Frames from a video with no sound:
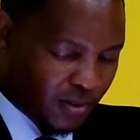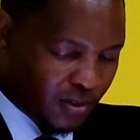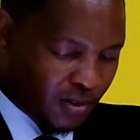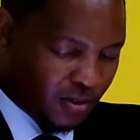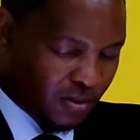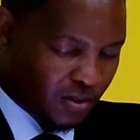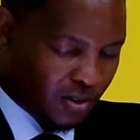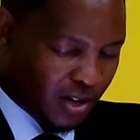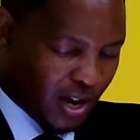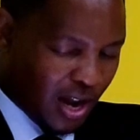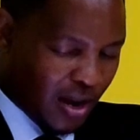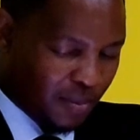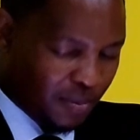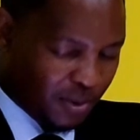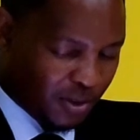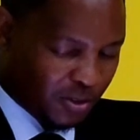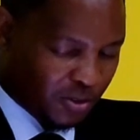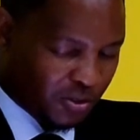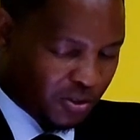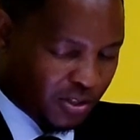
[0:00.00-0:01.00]
Lord, help
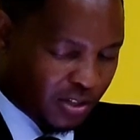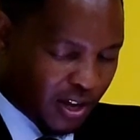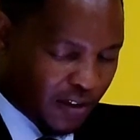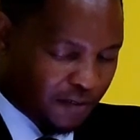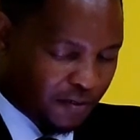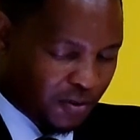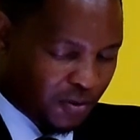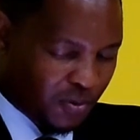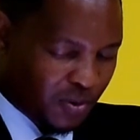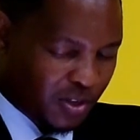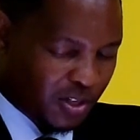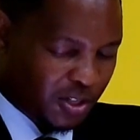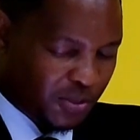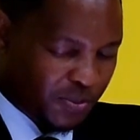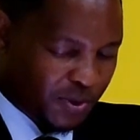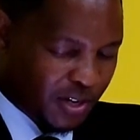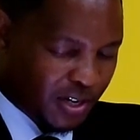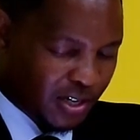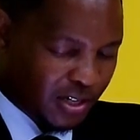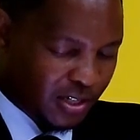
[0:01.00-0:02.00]
us to serve you in
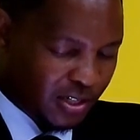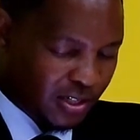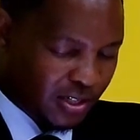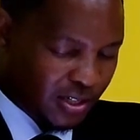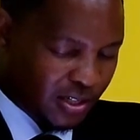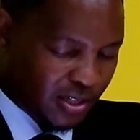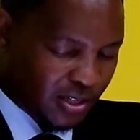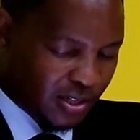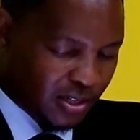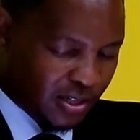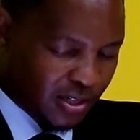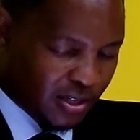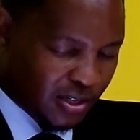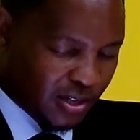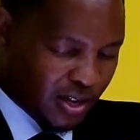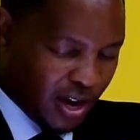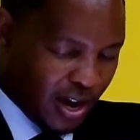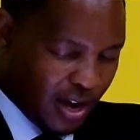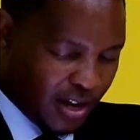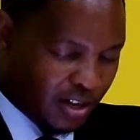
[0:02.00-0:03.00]
spirit
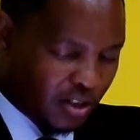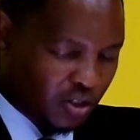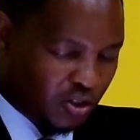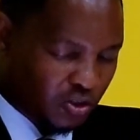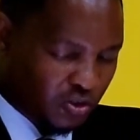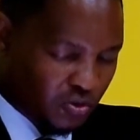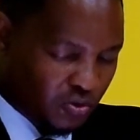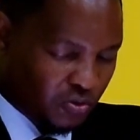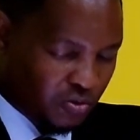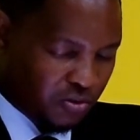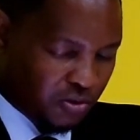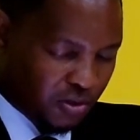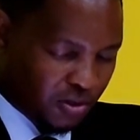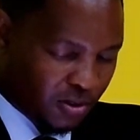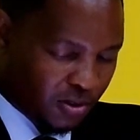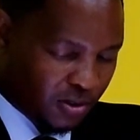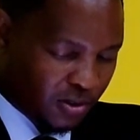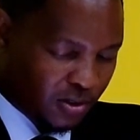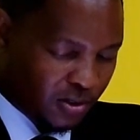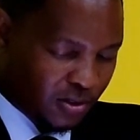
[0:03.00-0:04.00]
and in truth,
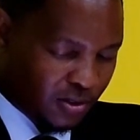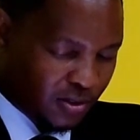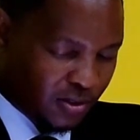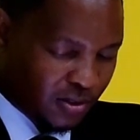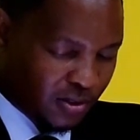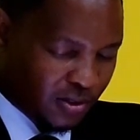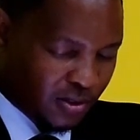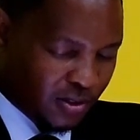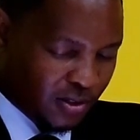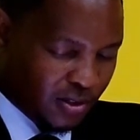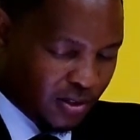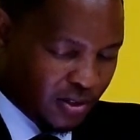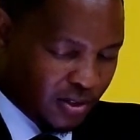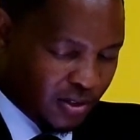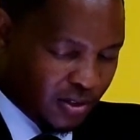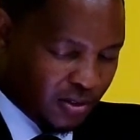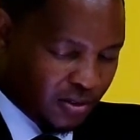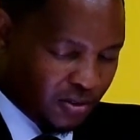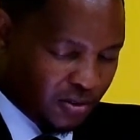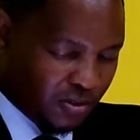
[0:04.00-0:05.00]

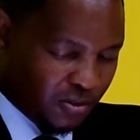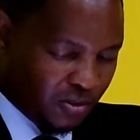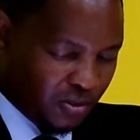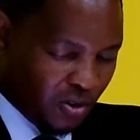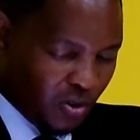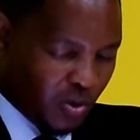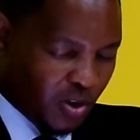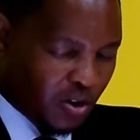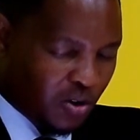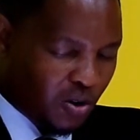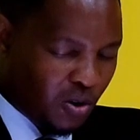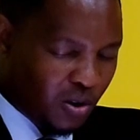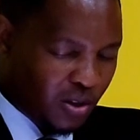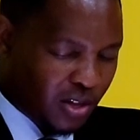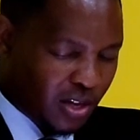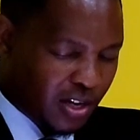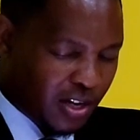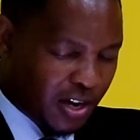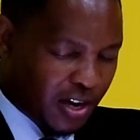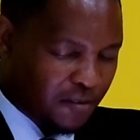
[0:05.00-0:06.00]
knowing, Lord,
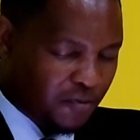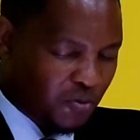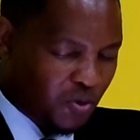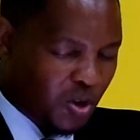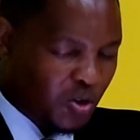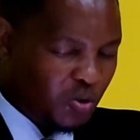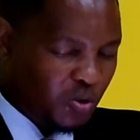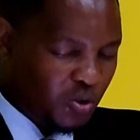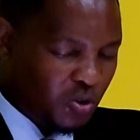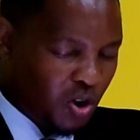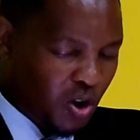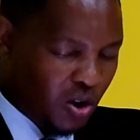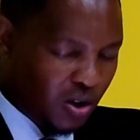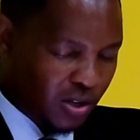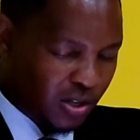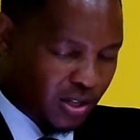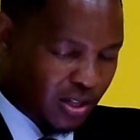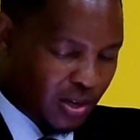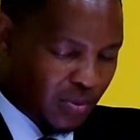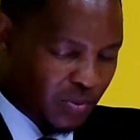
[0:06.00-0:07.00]
that if we do
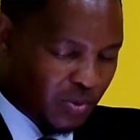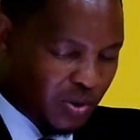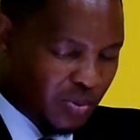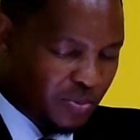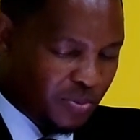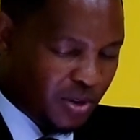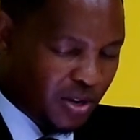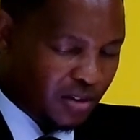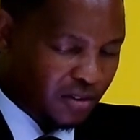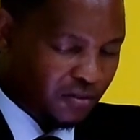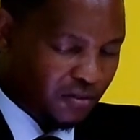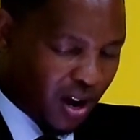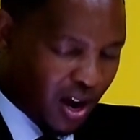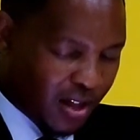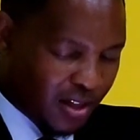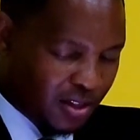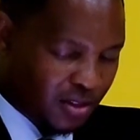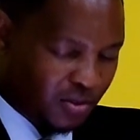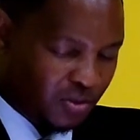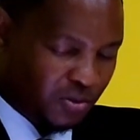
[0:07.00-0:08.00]
not, there will be
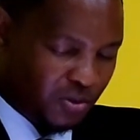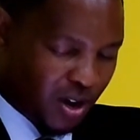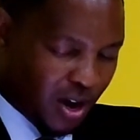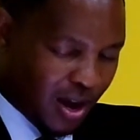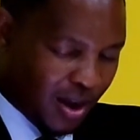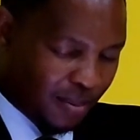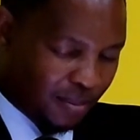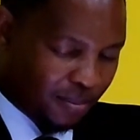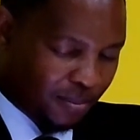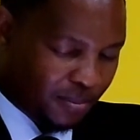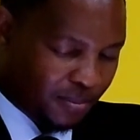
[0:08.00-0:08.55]
wrath to come.